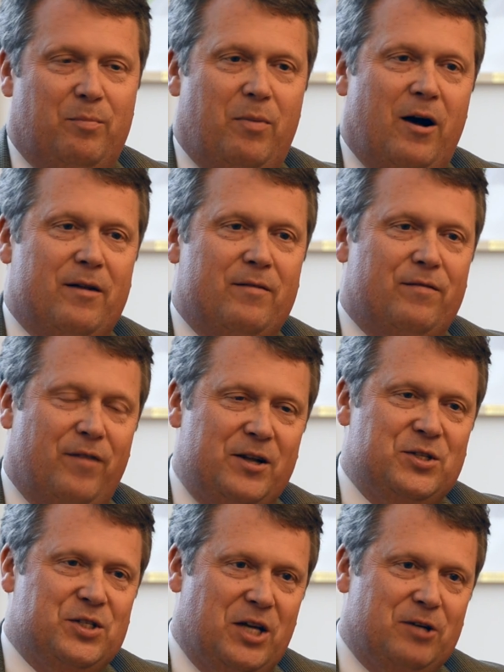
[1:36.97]
but
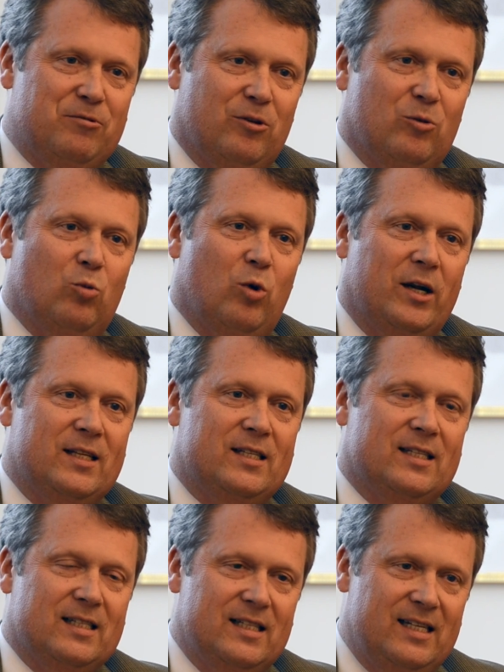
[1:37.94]
Friends Central wanted
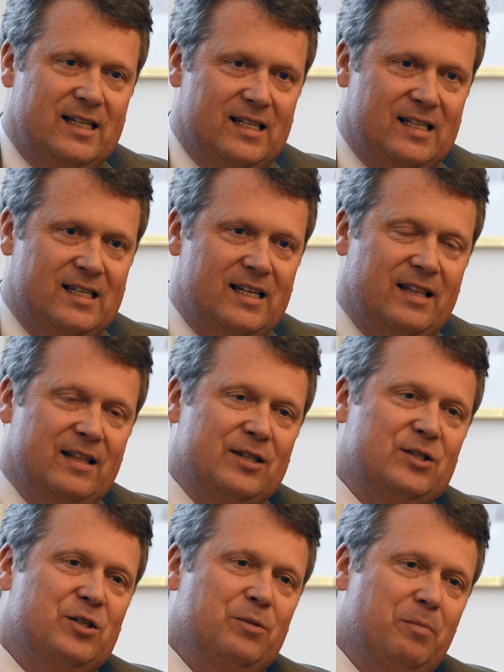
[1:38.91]
to lead in
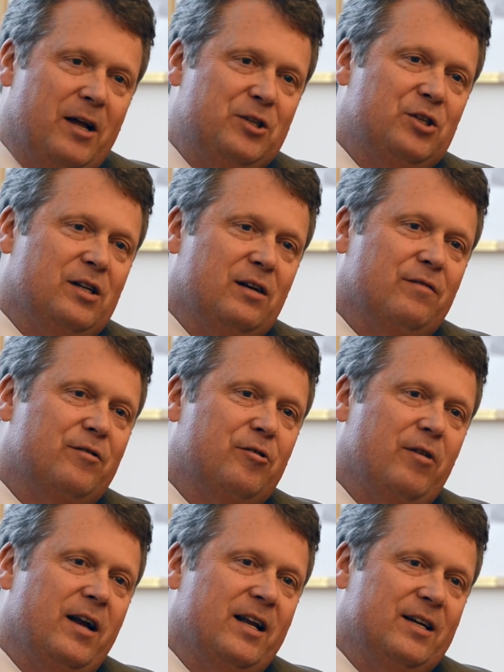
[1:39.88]
this dimension of
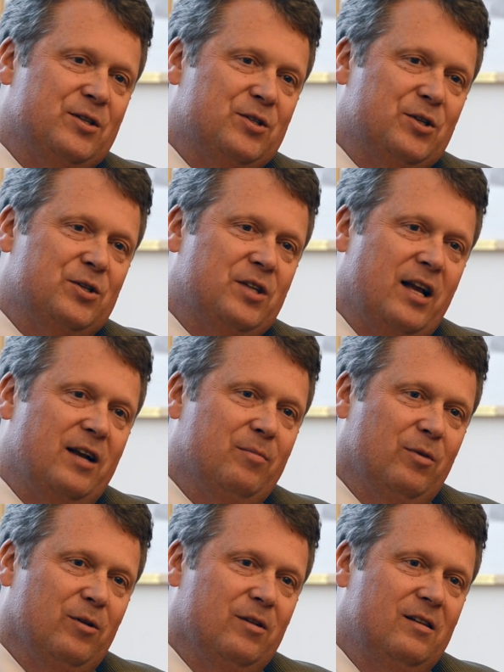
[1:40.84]
creating a
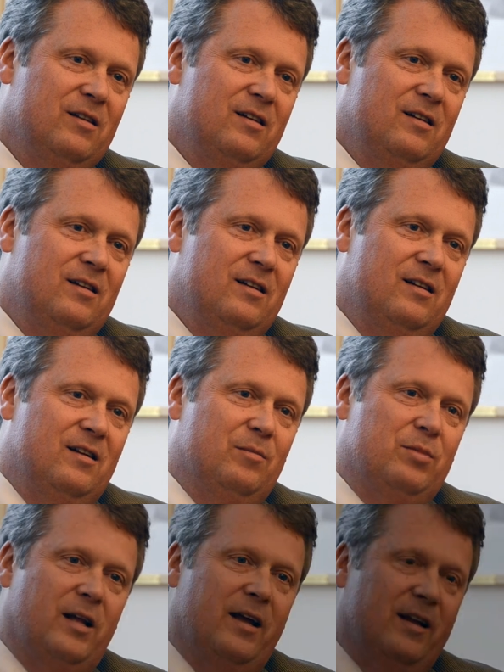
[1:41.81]
sustainable
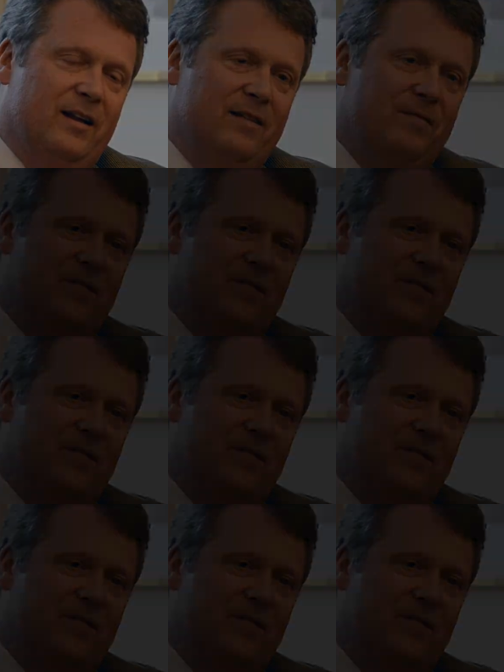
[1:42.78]
planet.